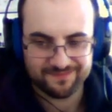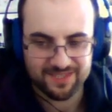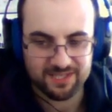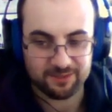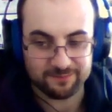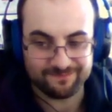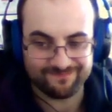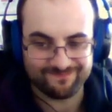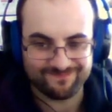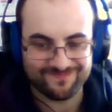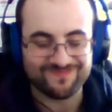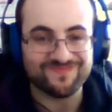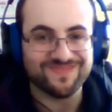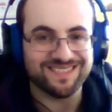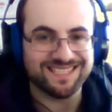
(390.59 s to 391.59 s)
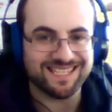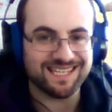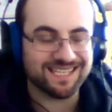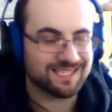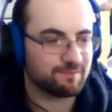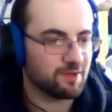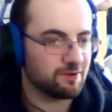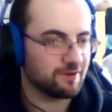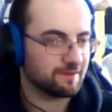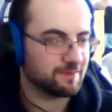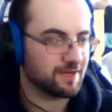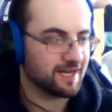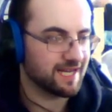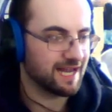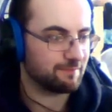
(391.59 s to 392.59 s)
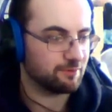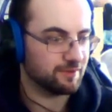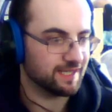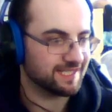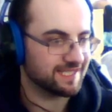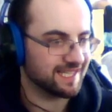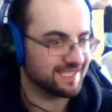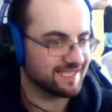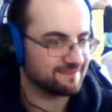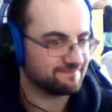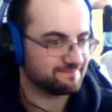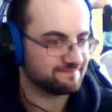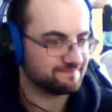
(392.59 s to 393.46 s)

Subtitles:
Still, it didn't explode. I'm kind of happy with that test.